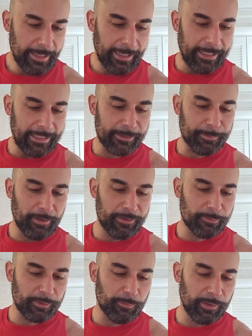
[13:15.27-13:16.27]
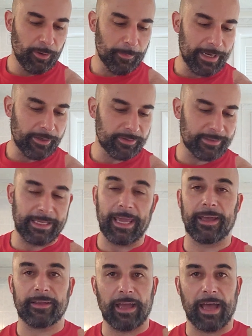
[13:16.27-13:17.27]
Any experience with Widowmakers?
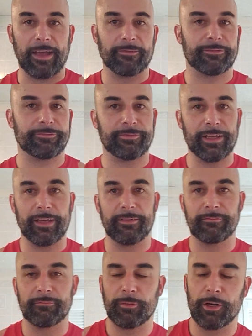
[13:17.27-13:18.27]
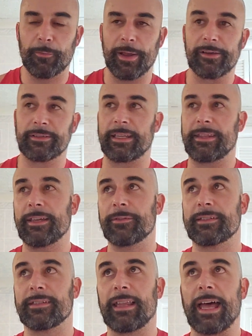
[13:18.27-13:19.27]
Yeah, I've done Widowmakers. I think it
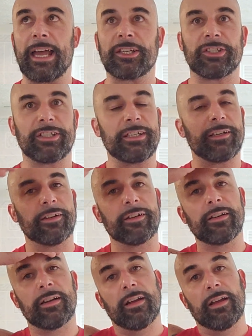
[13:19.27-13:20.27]
was last year,